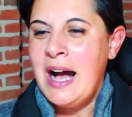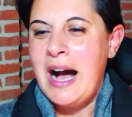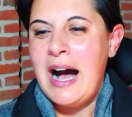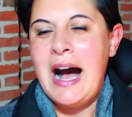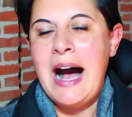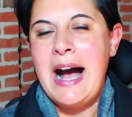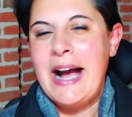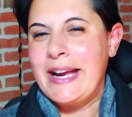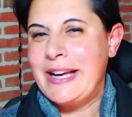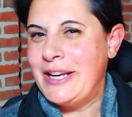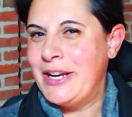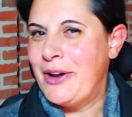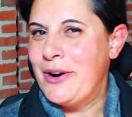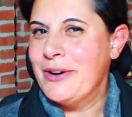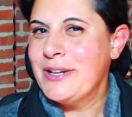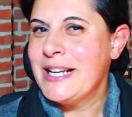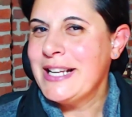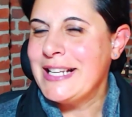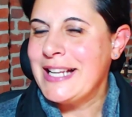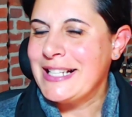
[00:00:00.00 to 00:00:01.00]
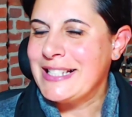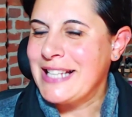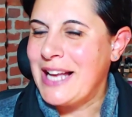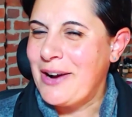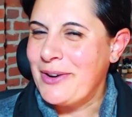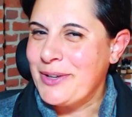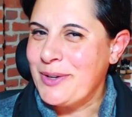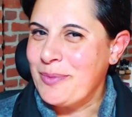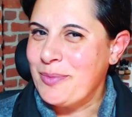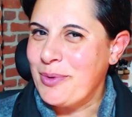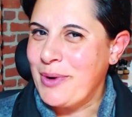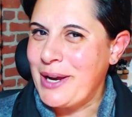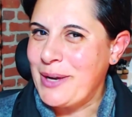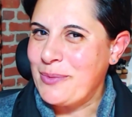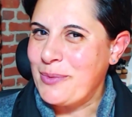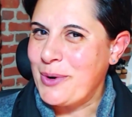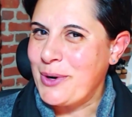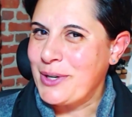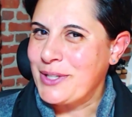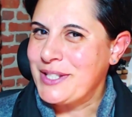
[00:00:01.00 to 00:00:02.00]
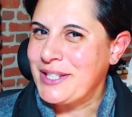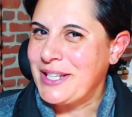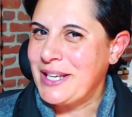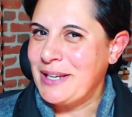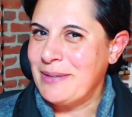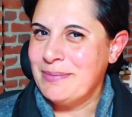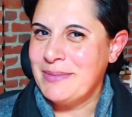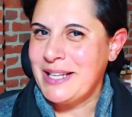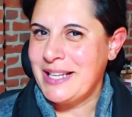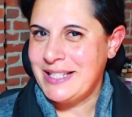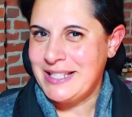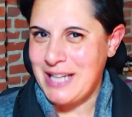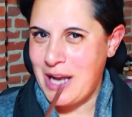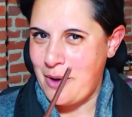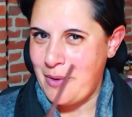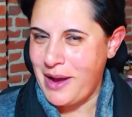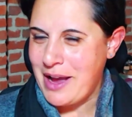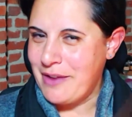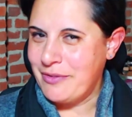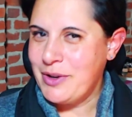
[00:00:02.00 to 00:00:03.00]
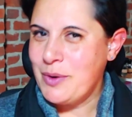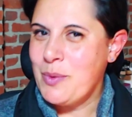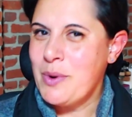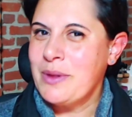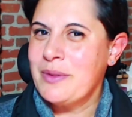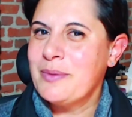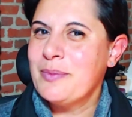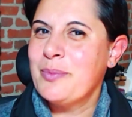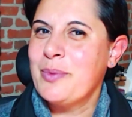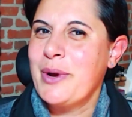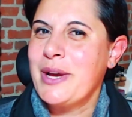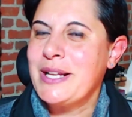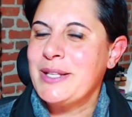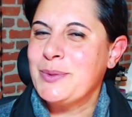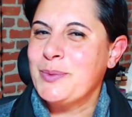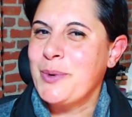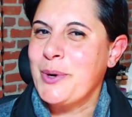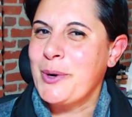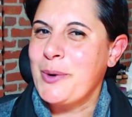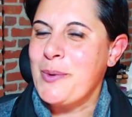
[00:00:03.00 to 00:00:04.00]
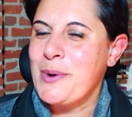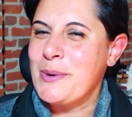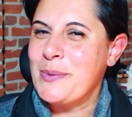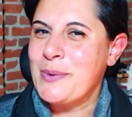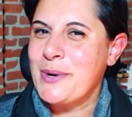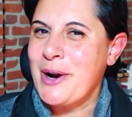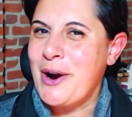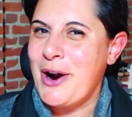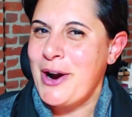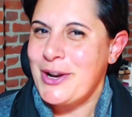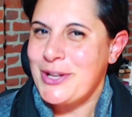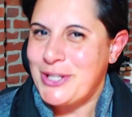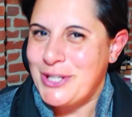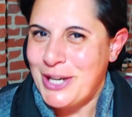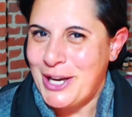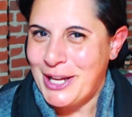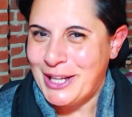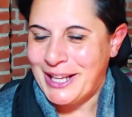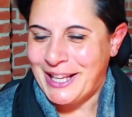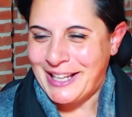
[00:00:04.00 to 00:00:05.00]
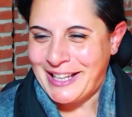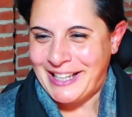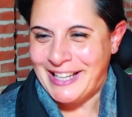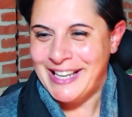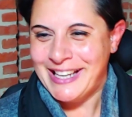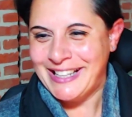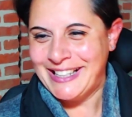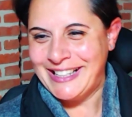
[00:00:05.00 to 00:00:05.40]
I know that that's how your brain works, Kim. That's how everyone's brains work when we are journaling.